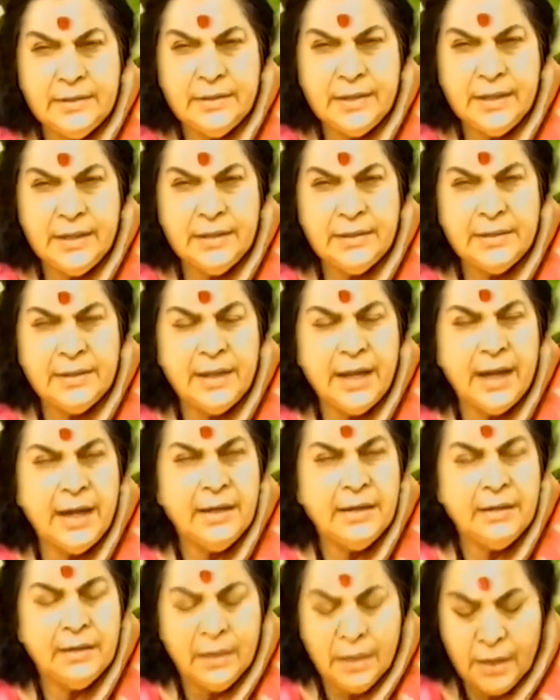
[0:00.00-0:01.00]
this,
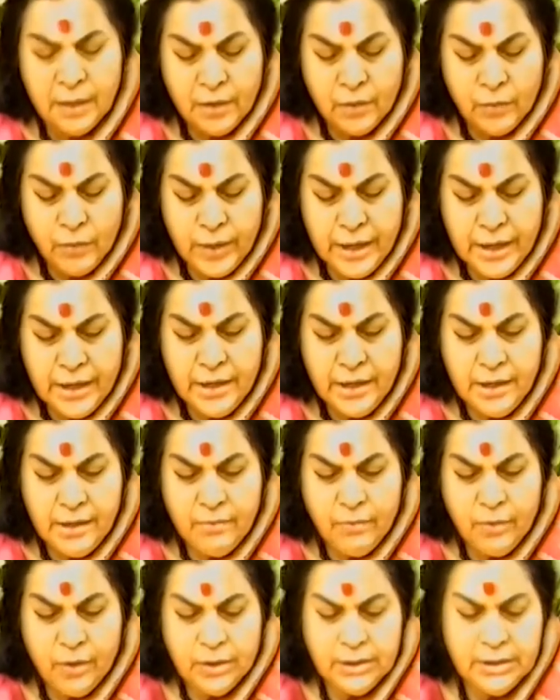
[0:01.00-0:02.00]
that when he
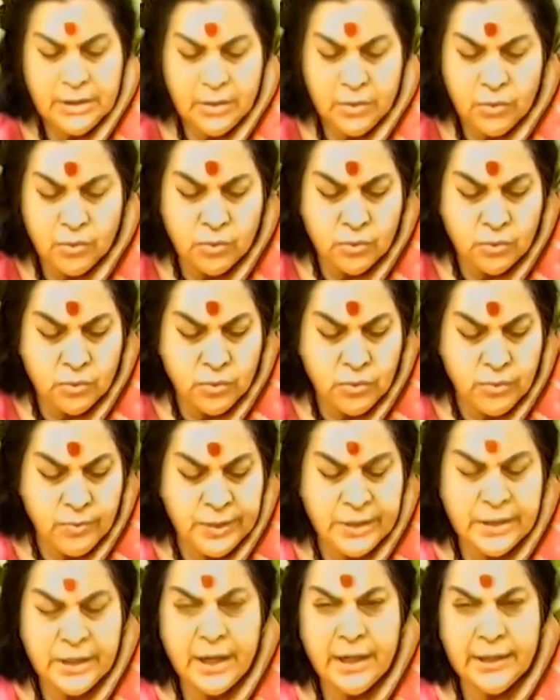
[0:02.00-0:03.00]
was in Gokul
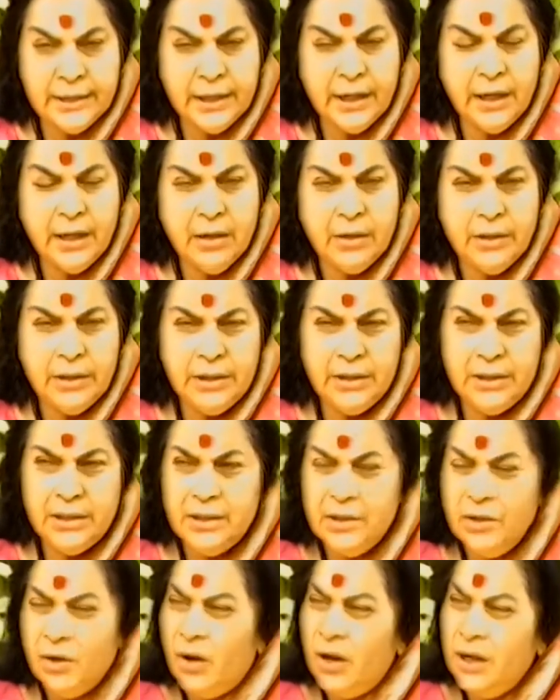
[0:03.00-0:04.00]
with Radha, he did all